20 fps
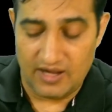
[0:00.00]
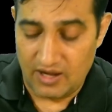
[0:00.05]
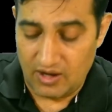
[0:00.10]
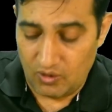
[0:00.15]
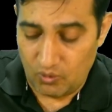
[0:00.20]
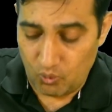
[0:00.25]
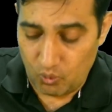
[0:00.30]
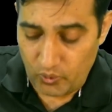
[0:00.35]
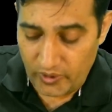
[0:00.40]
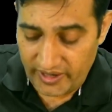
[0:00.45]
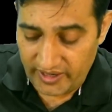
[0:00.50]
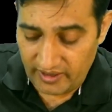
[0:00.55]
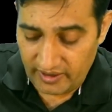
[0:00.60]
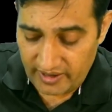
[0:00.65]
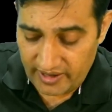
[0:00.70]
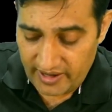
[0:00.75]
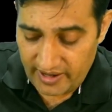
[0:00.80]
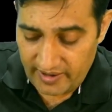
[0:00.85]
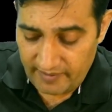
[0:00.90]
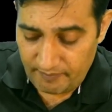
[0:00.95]
When
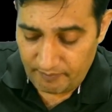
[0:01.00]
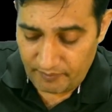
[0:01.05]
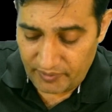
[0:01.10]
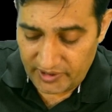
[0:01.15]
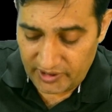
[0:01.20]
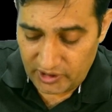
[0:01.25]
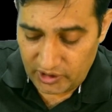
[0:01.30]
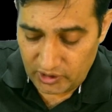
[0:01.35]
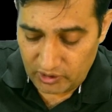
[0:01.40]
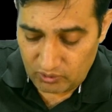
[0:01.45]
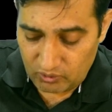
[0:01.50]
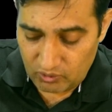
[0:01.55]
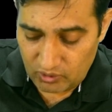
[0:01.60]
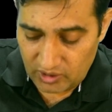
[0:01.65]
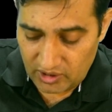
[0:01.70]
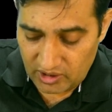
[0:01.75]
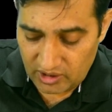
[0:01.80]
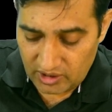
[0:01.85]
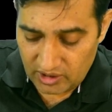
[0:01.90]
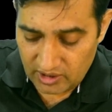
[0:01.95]
a
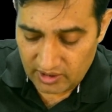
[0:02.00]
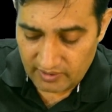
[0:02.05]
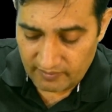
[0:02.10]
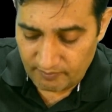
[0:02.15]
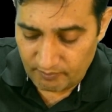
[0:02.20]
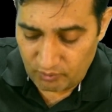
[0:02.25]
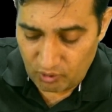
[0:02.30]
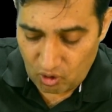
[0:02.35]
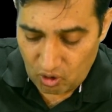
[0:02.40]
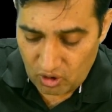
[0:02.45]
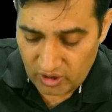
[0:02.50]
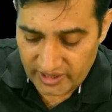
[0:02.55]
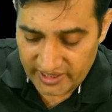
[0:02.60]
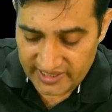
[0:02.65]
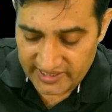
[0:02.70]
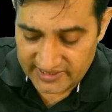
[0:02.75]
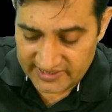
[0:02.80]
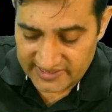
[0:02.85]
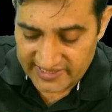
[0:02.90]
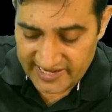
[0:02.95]
particular block
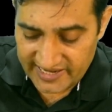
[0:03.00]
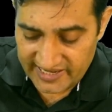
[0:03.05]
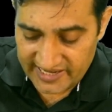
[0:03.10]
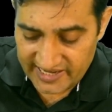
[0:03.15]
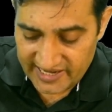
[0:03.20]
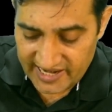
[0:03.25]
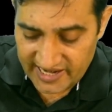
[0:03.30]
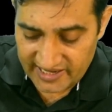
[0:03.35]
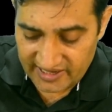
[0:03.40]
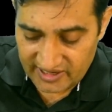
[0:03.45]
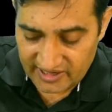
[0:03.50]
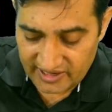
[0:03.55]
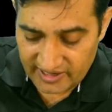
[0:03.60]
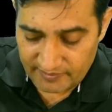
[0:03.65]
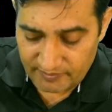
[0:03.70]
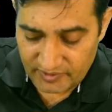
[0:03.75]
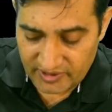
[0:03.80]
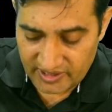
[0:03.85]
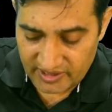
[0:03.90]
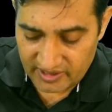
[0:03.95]
is getting
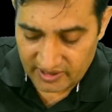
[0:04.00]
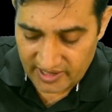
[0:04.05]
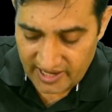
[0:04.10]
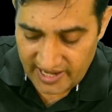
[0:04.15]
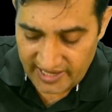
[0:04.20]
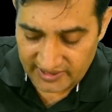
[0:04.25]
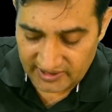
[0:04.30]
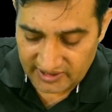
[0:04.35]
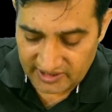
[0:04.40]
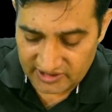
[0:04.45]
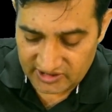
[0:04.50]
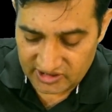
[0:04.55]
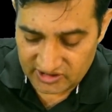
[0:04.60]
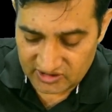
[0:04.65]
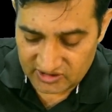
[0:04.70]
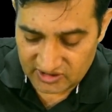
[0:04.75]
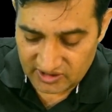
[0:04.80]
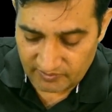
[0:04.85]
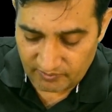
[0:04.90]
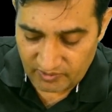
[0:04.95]
encrypted and this is
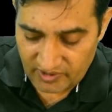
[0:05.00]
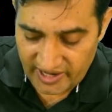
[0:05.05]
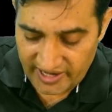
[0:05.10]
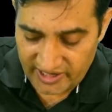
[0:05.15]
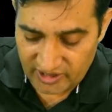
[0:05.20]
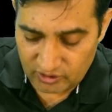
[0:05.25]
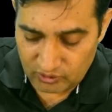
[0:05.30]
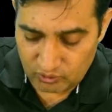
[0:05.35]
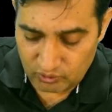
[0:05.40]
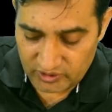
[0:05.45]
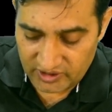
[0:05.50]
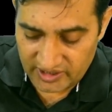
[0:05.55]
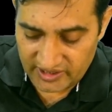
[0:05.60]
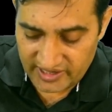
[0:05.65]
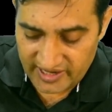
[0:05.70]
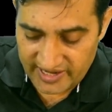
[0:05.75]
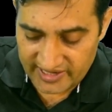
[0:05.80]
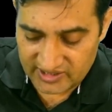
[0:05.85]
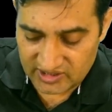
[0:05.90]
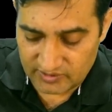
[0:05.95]
supplied to the
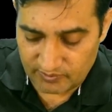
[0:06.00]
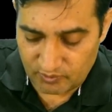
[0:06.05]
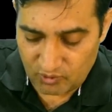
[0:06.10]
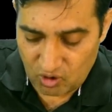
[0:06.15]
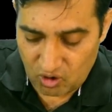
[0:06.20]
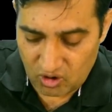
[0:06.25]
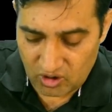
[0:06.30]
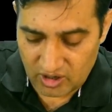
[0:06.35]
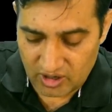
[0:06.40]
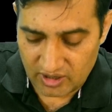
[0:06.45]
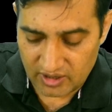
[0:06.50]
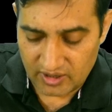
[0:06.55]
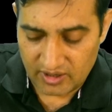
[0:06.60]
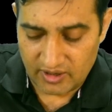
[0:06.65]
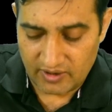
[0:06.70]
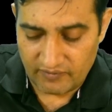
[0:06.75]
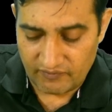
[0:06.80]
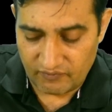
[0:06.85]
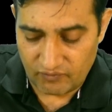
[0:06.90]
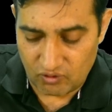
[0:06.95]
next block
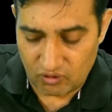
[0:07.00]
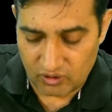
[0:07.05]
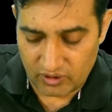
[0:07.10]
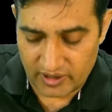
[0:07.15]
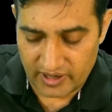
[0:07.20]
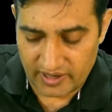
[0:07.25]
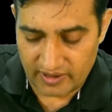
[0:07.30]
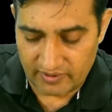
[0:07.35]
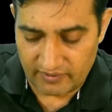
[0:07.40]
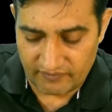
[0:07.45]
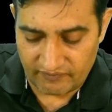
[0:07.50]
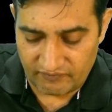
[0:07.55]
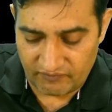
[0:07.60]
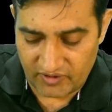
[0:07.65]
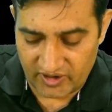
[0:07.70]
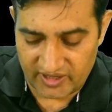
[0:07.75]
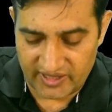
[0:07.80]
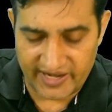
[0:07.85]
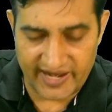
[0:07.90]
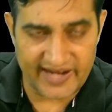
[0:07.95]
for
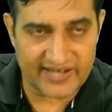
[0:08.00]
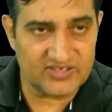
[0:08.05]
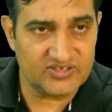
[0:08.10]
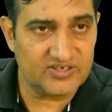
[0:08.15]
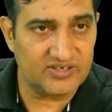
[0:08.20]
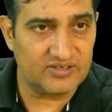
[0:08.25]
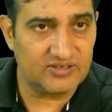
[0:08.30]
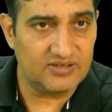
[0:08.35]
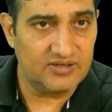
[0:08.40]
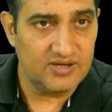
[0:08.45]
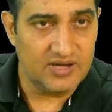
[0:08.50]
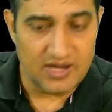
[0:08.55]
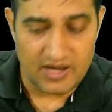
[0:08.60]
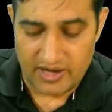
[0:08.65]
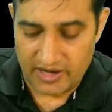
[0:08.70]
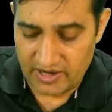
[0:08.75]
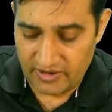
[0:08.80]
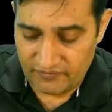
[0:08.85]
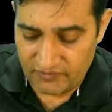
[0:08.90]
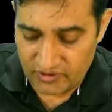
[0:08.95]
further action,
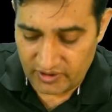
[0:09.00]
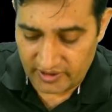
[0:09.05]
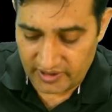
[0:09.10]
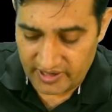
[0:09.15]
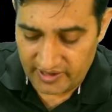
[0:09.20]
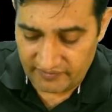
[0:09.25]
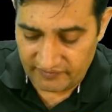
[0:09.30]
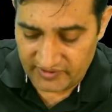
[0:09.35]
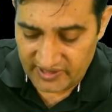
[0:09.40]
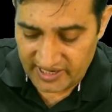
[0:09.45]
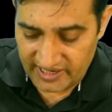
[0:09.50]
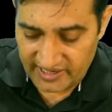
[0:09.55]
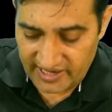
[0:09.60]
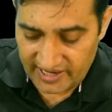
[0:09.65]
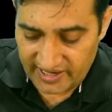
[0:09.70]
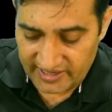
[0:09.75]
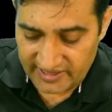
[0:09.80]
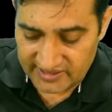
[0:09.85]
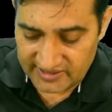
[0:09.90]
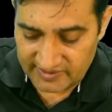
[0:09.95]
if the
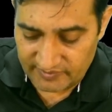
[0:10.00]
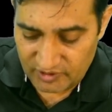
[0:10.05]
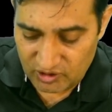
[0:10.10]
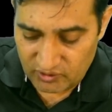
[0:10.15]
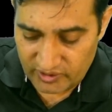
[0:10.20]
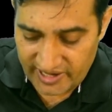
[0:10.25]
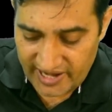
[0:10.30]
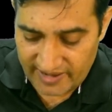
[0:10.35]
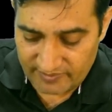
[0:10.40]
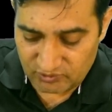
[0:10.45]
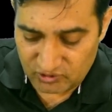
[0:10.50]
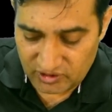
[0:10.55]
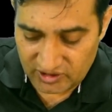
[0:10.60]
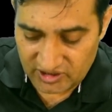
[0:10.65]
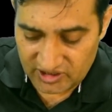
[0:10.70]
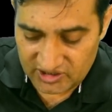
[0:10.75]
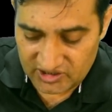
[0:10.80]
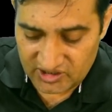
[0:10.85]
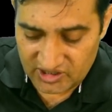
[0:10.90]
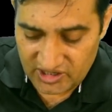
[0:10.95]
attacker is able to capture
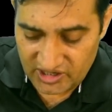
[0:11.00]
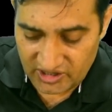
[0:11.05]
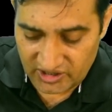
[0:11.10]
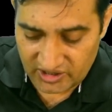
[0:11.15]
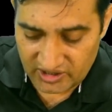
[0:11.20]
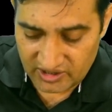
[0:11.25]
this here,